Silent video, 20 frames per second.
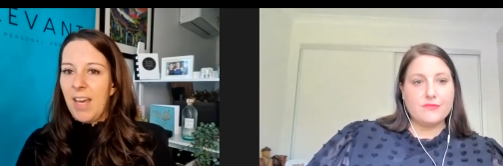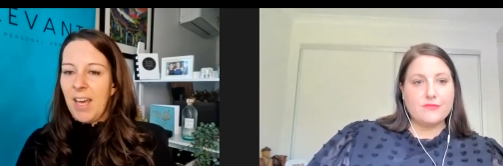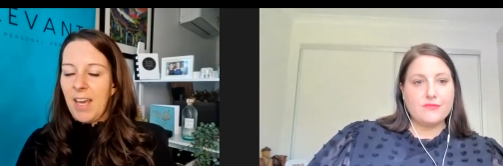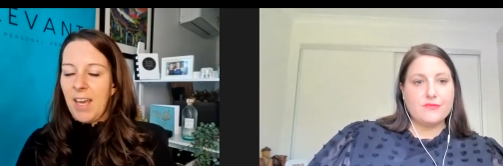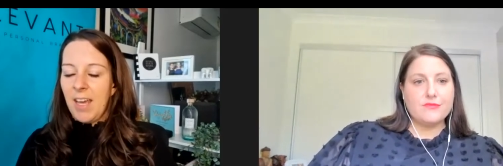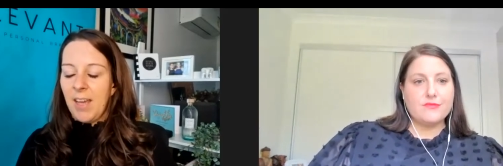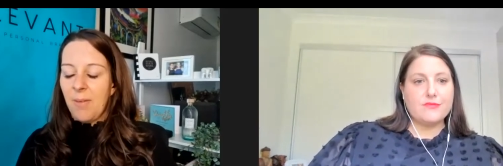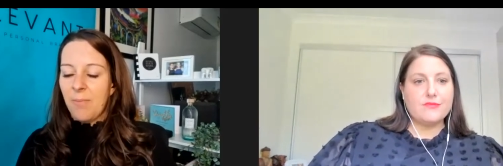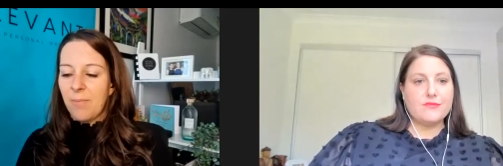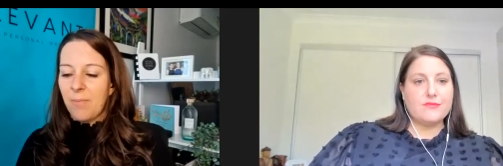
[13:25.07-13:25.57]

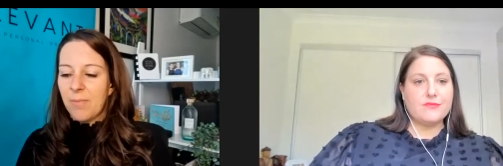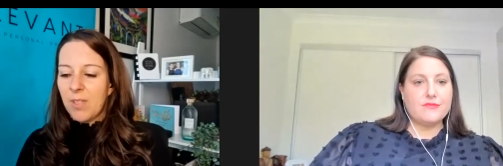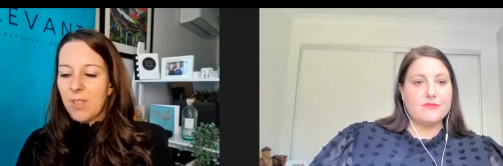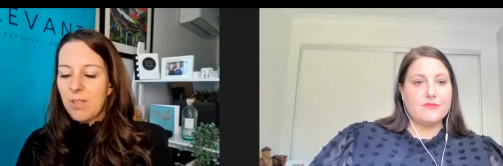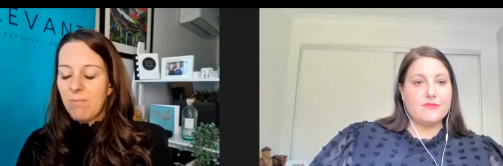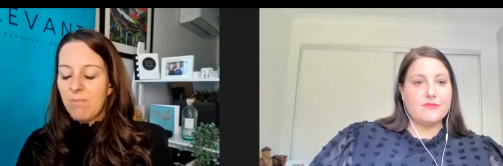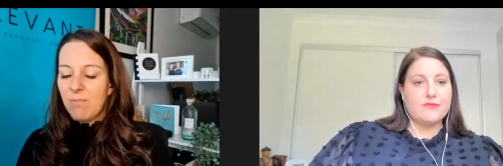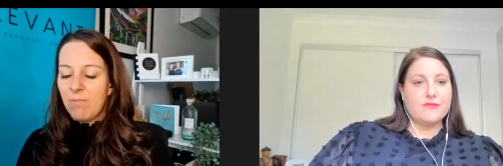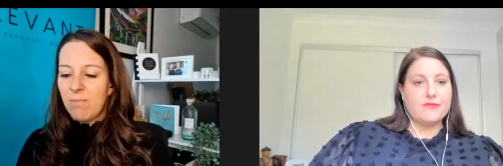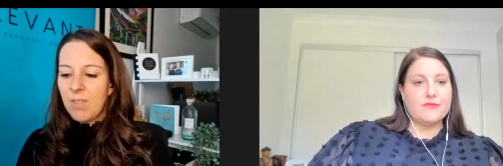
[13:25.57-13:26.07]
Speaker 1: um
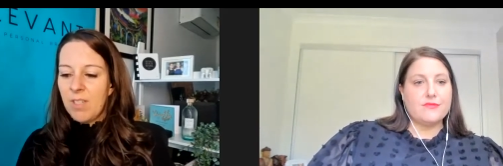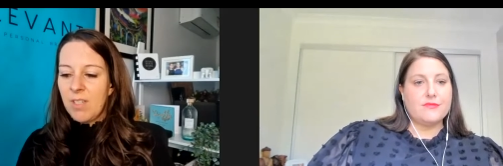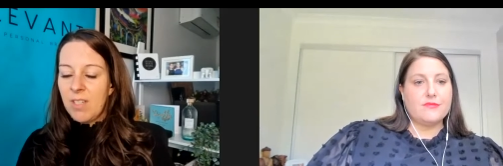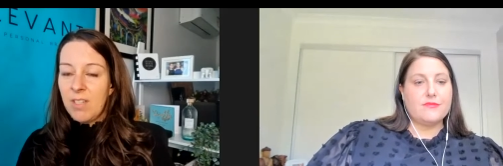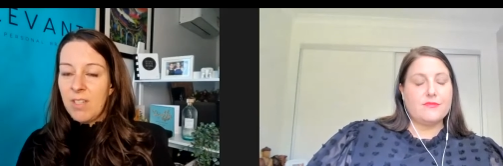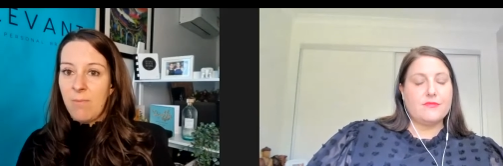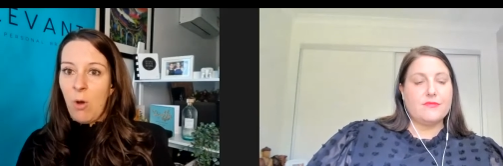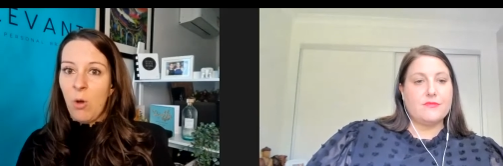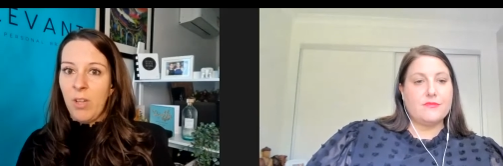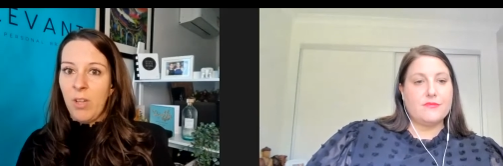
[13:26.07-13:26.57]

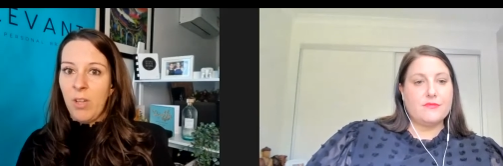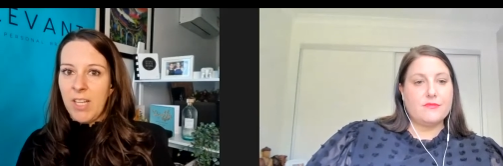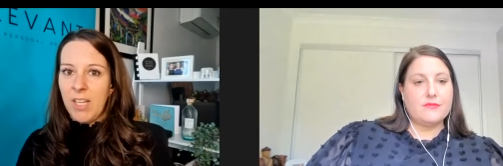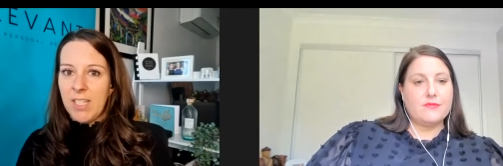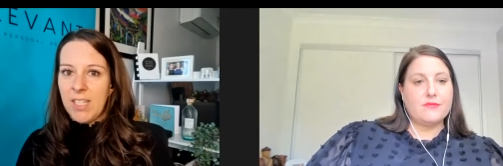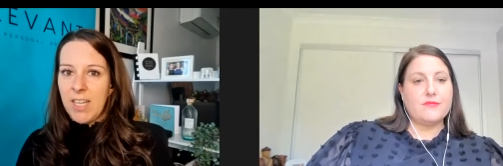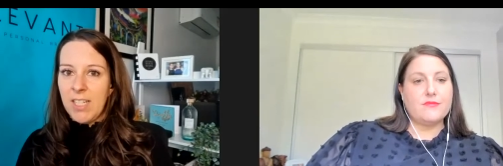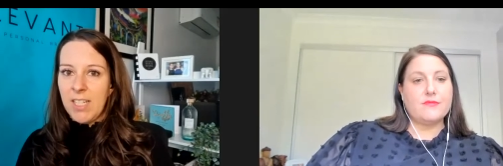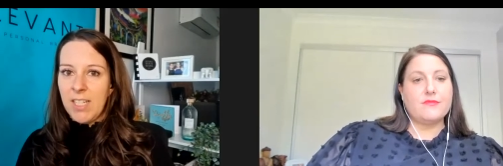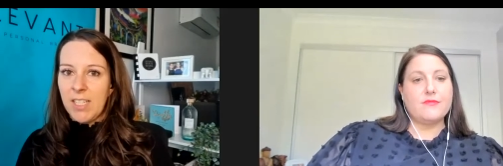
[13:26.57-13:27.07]

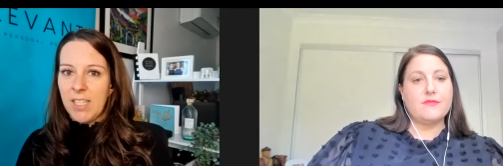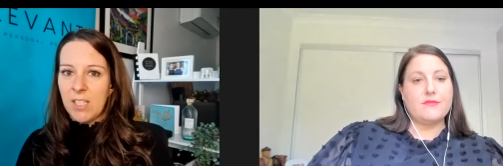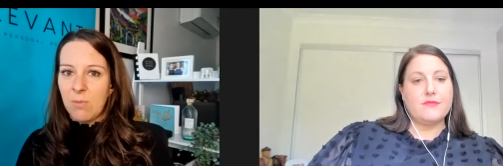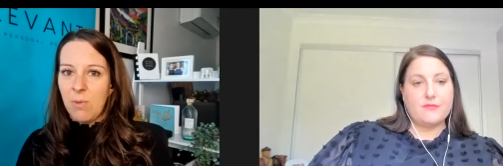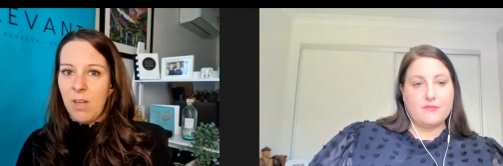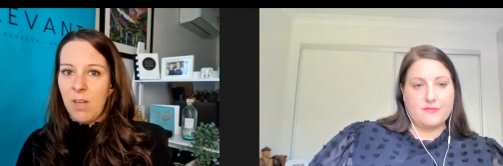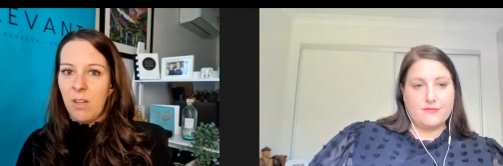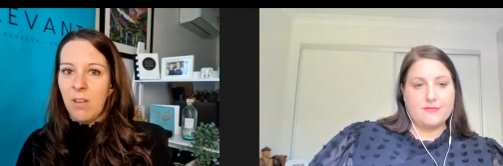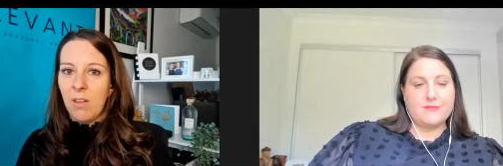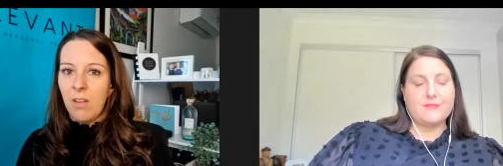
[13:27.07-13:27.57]
online dating
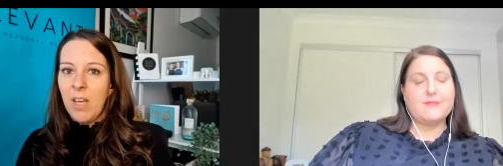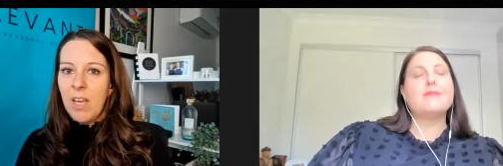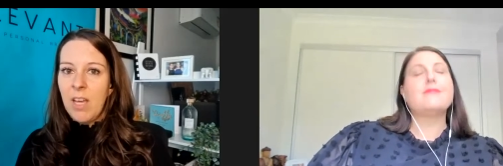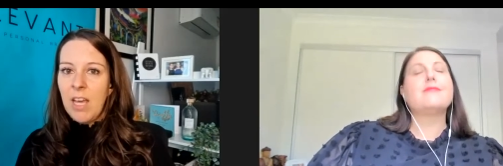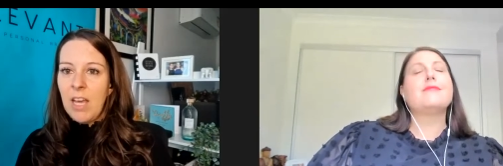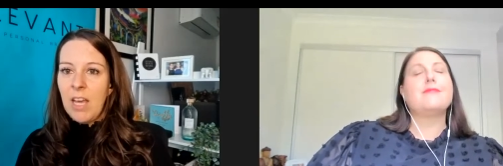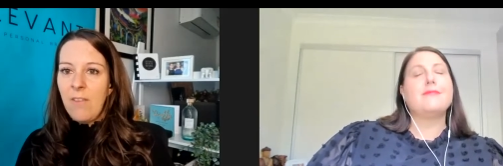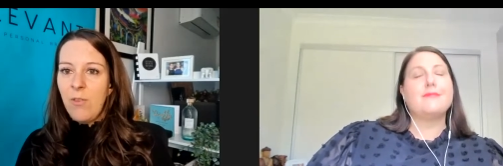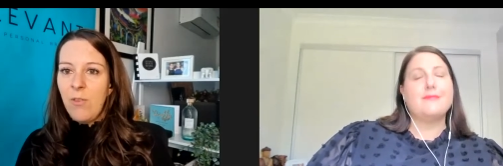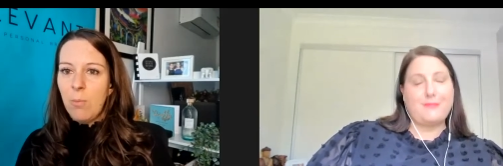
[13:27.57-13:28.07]
as well.
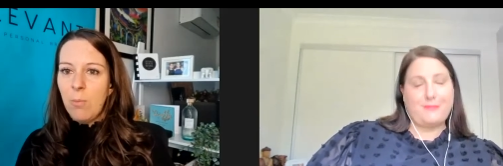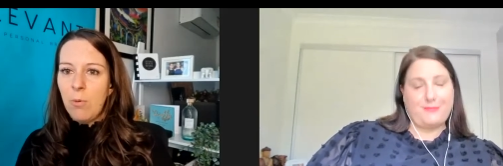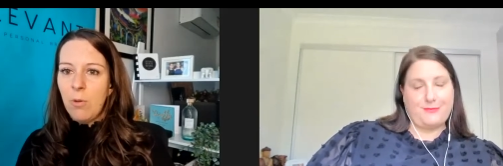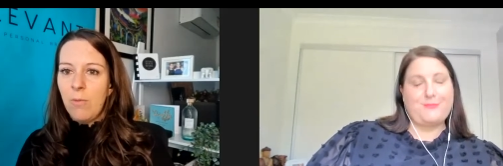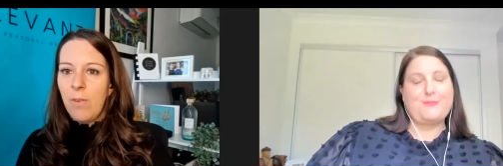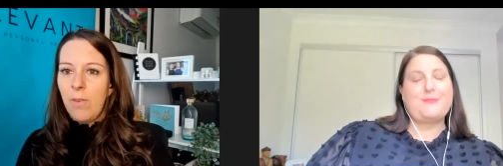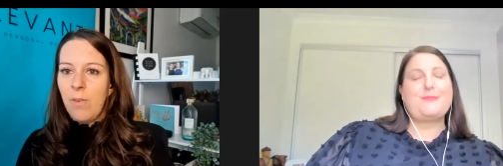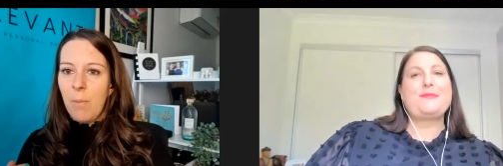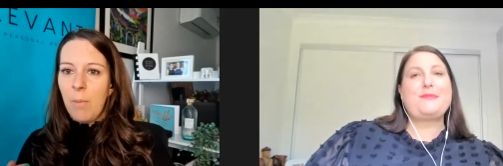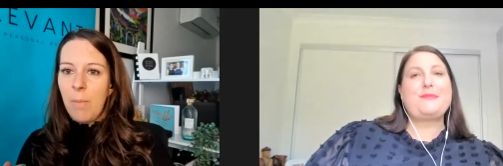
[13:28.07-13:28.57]
If your
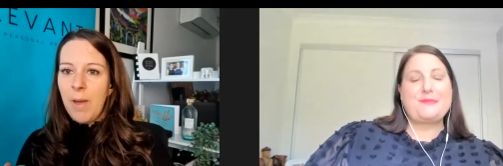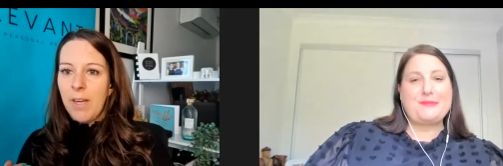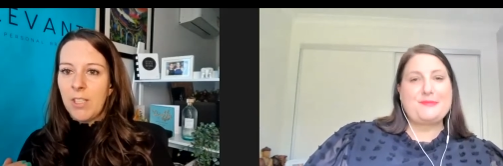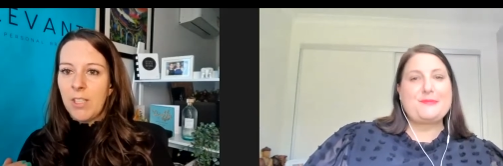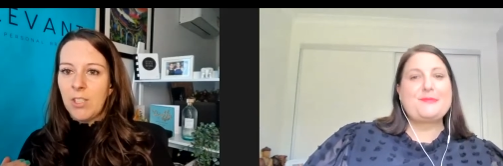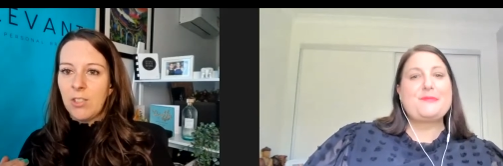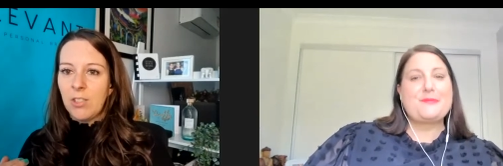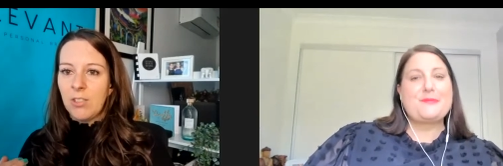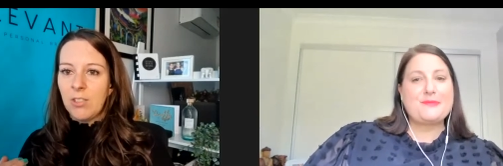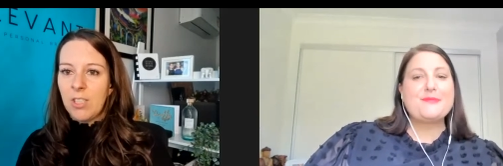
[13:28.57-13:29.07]
profile
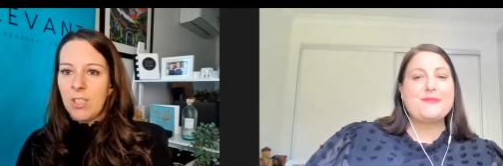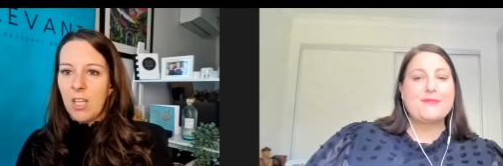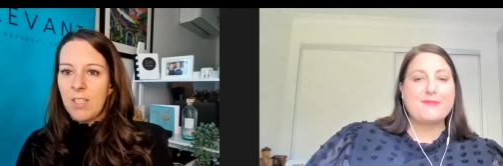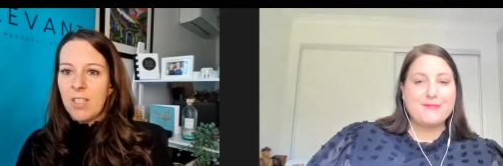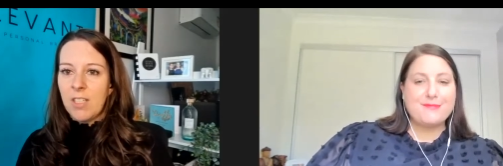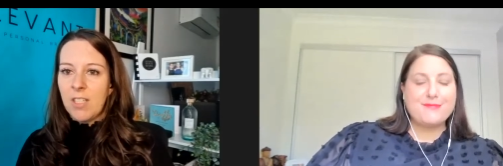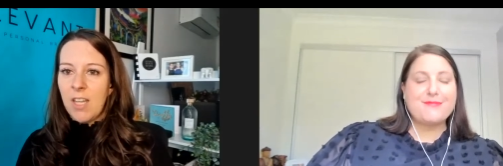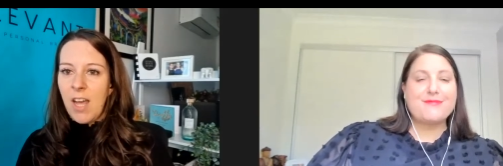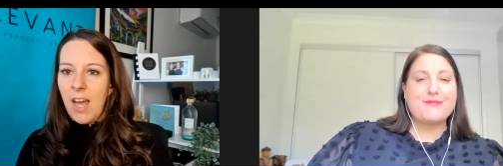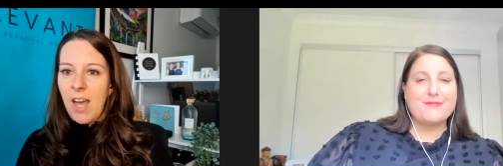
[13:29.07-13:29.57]
picture
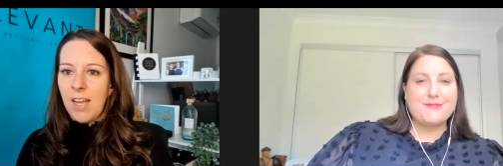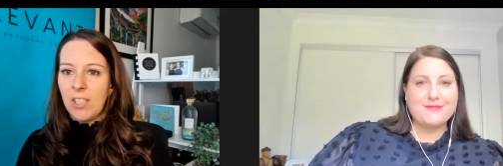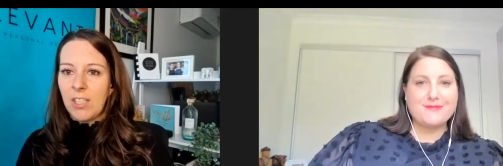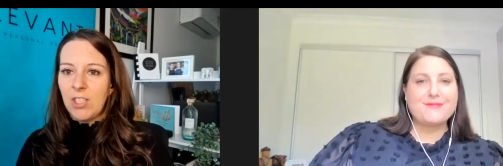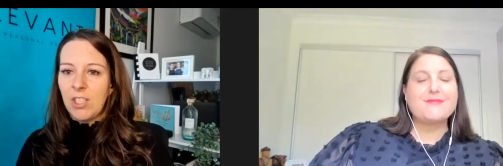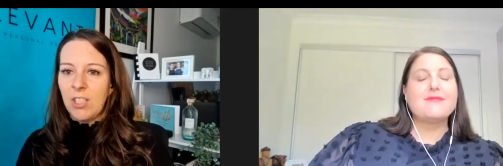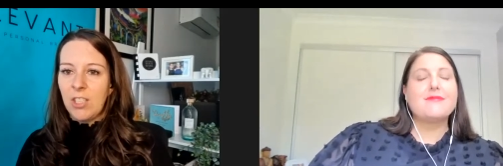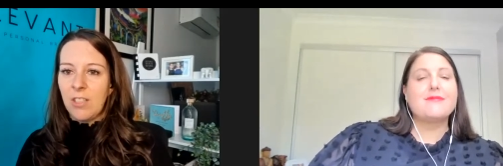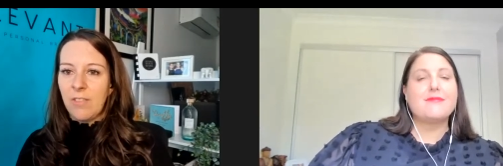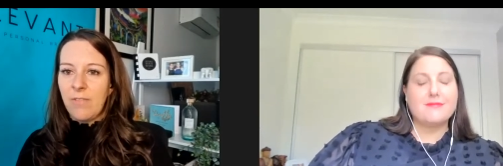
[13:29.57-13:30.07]
doesn't
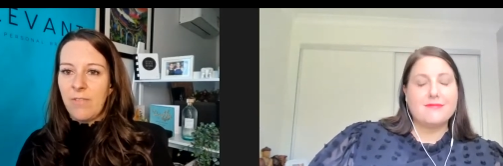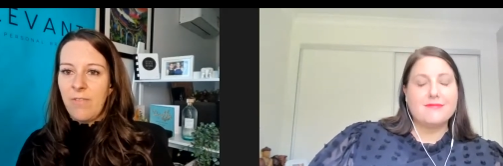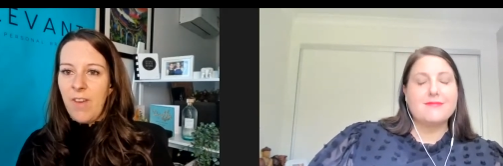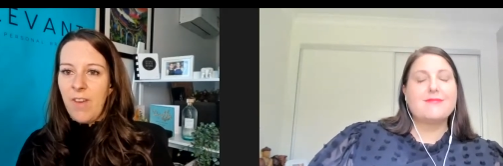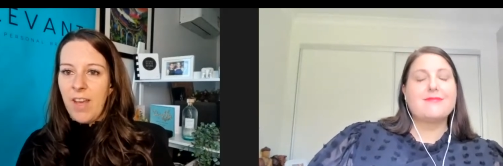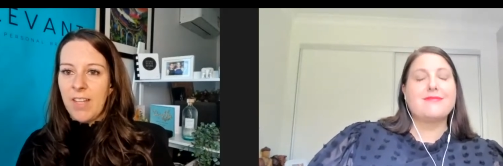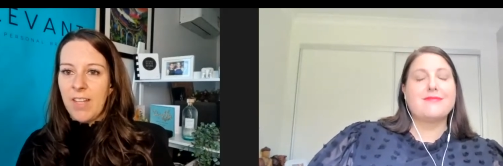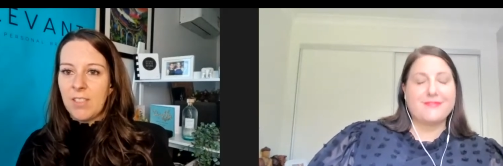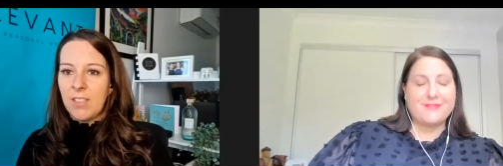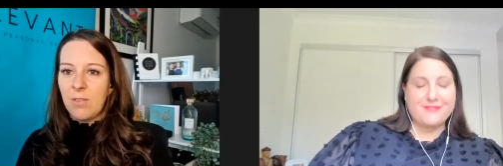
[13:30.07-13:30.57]
actually
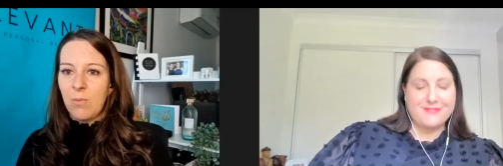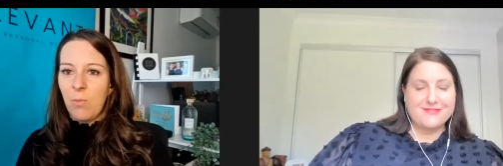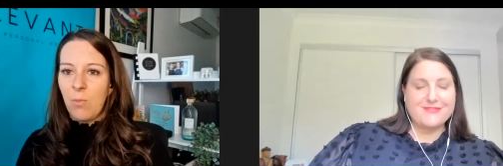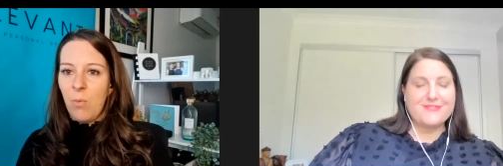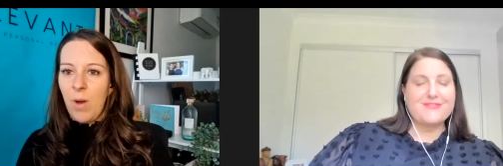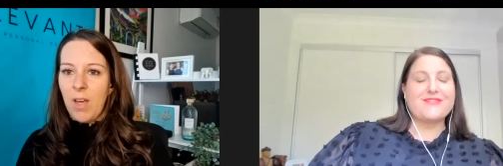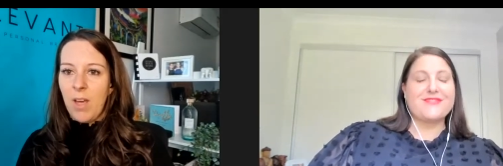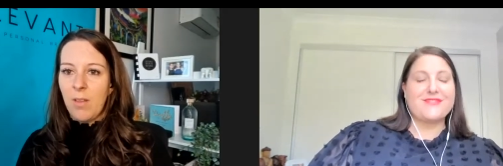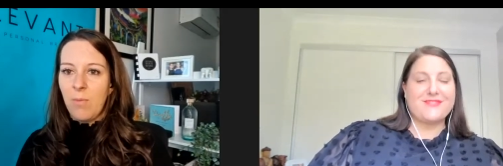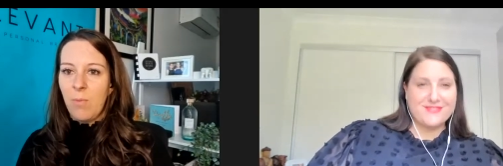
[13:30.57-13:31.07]
fit with